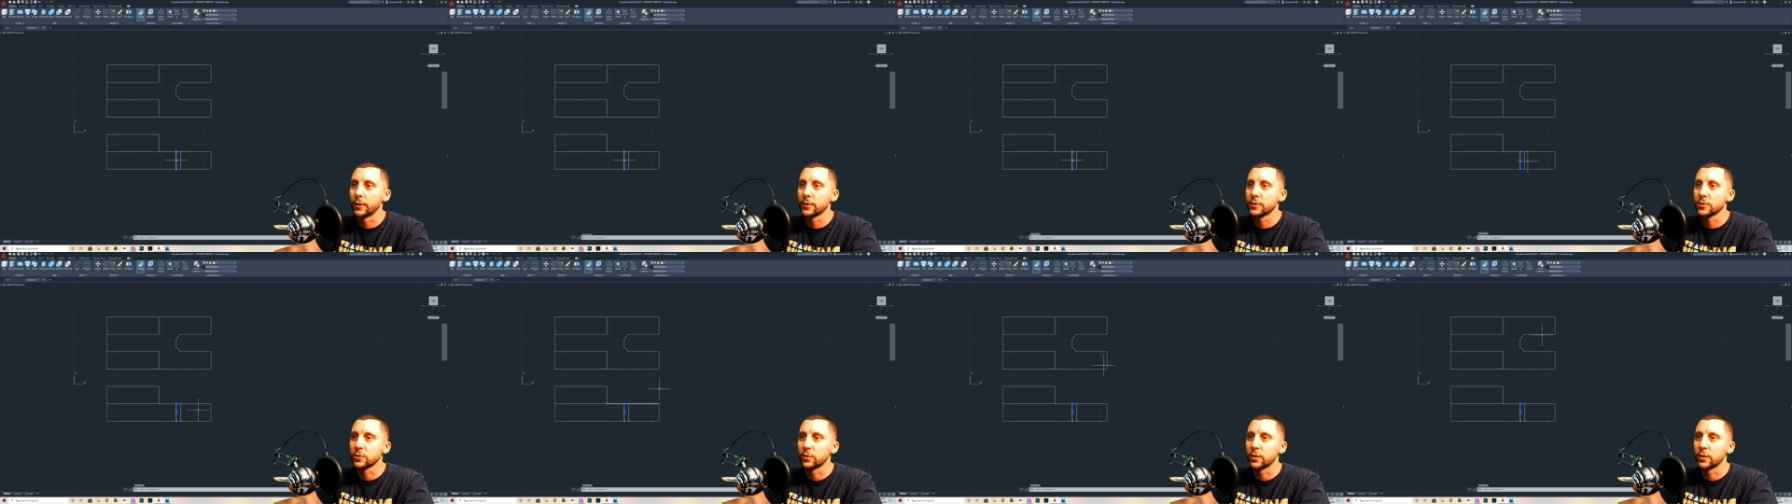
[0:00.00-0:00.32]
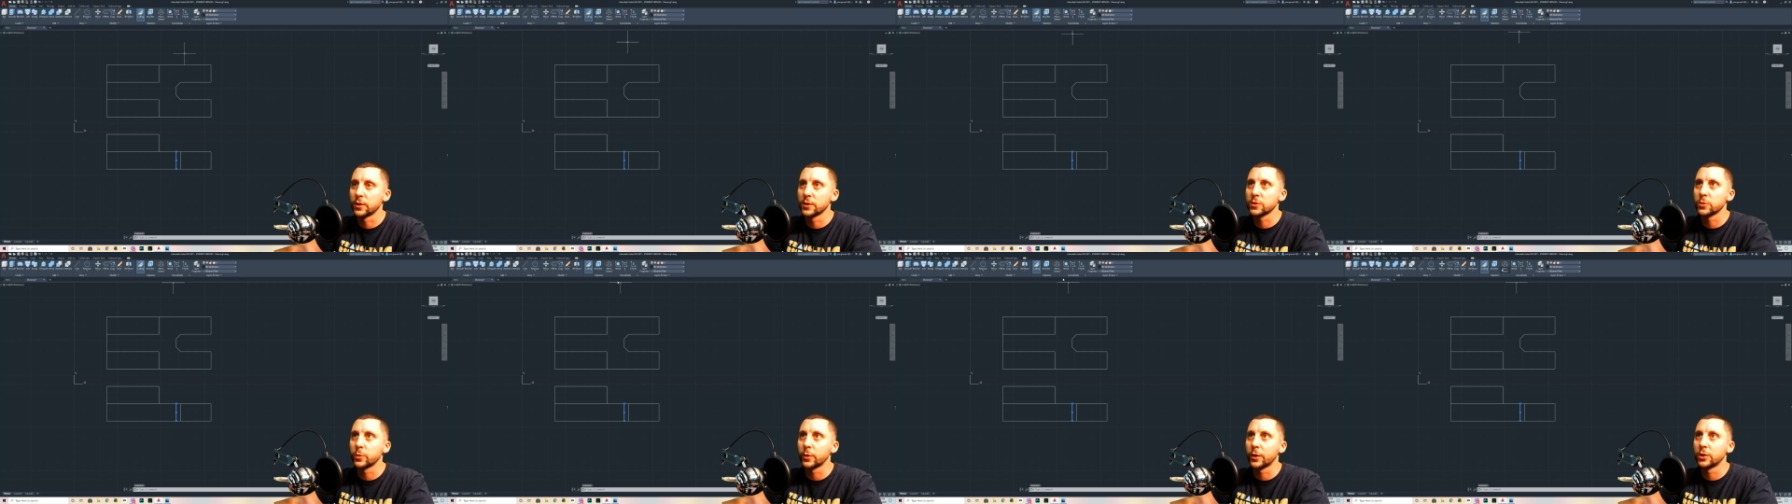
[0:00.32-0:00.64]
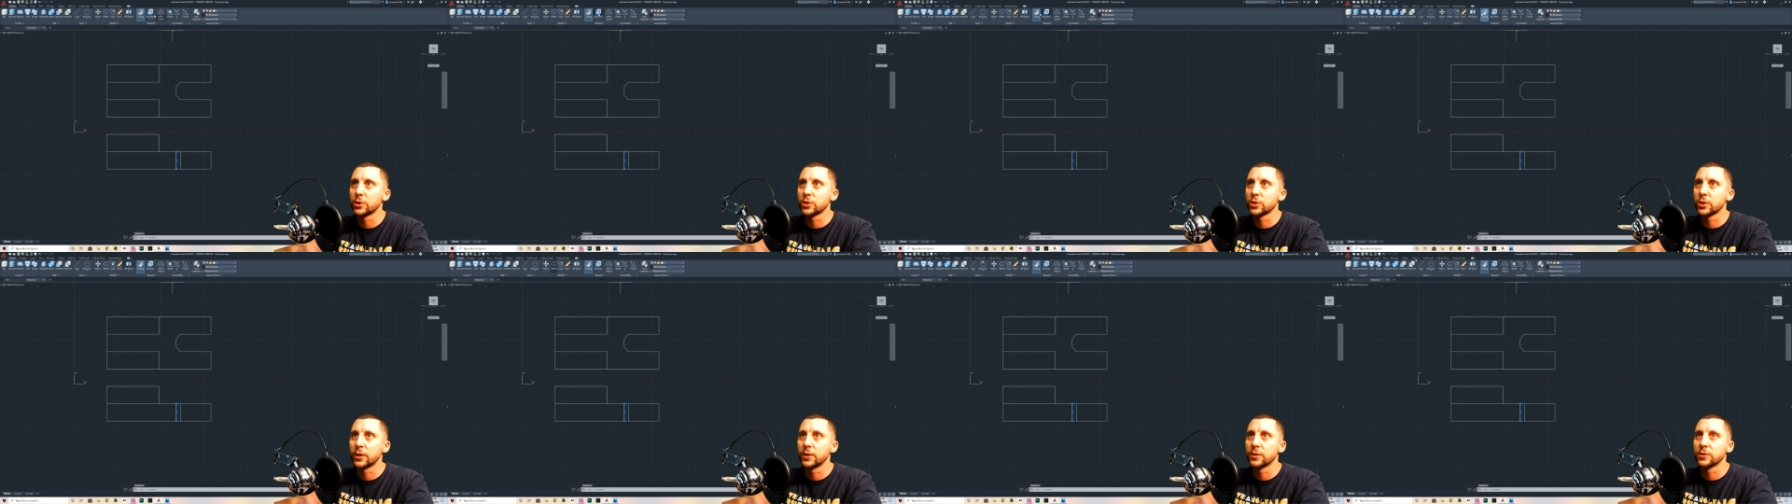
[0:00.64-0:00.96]
So this we can
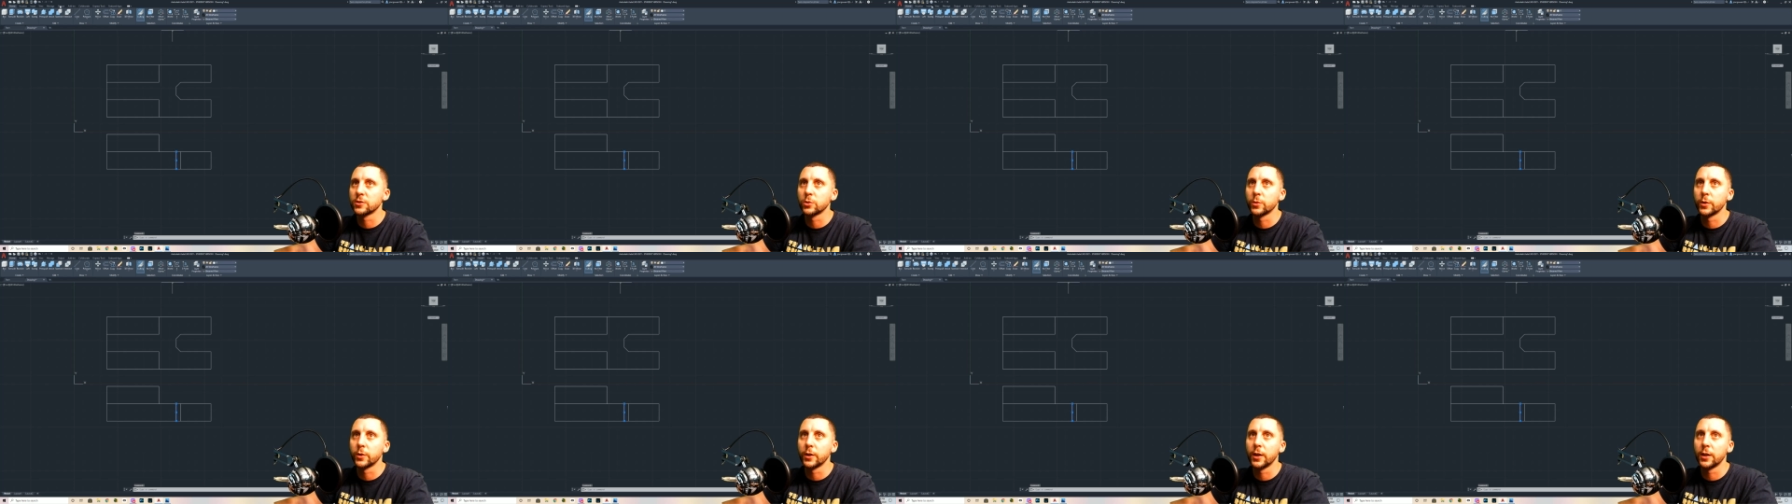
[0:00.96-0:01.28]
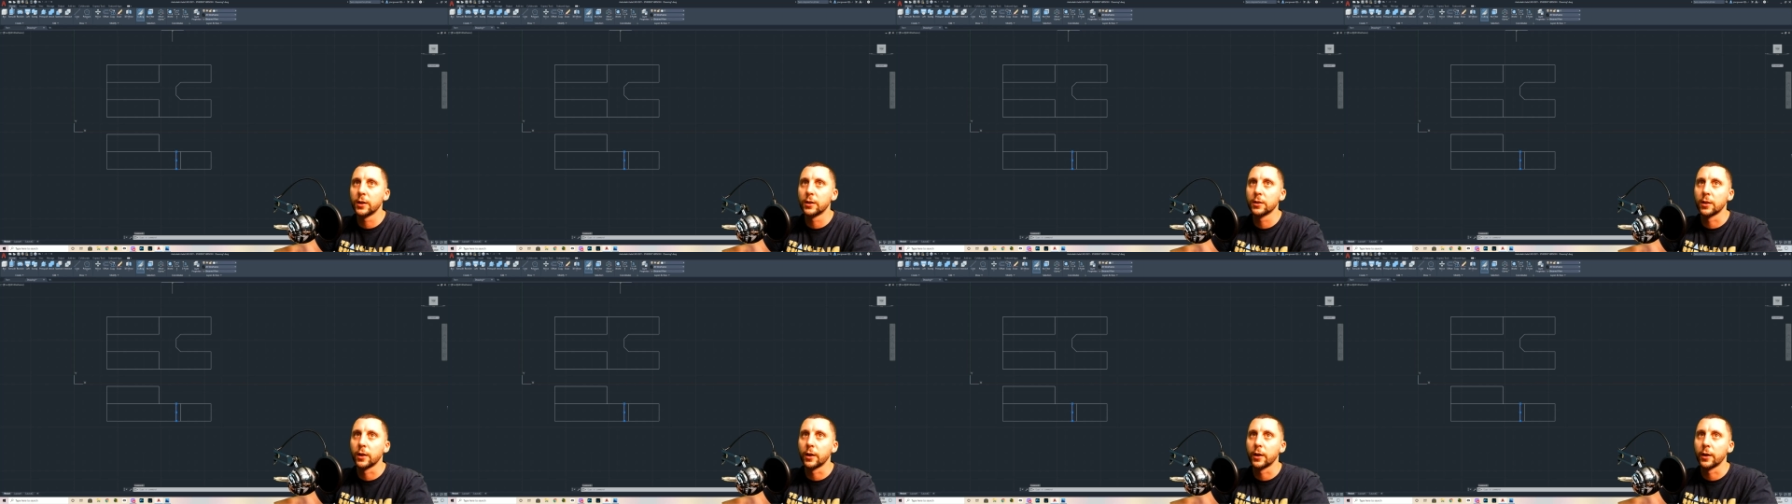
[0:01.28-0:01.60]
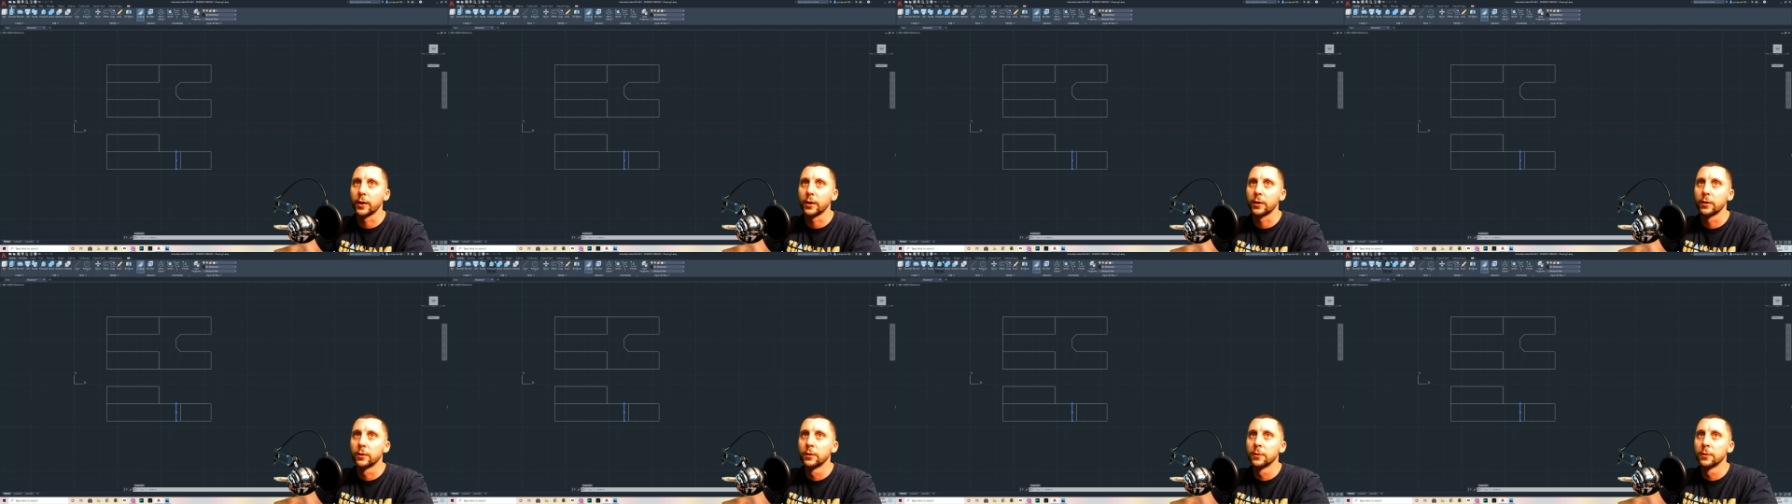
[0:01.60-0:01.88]
change to a hidden line.